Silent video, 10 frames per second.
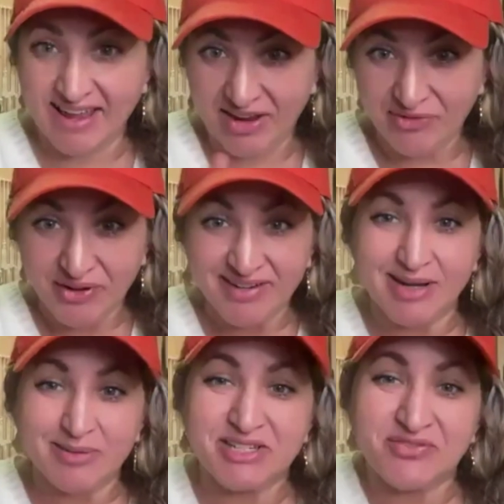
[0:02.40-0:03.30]
Hey,
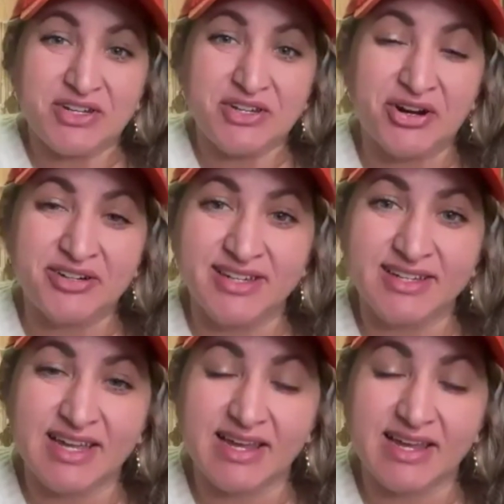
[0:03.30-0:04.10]
friend, I'm Tiffany Harelik,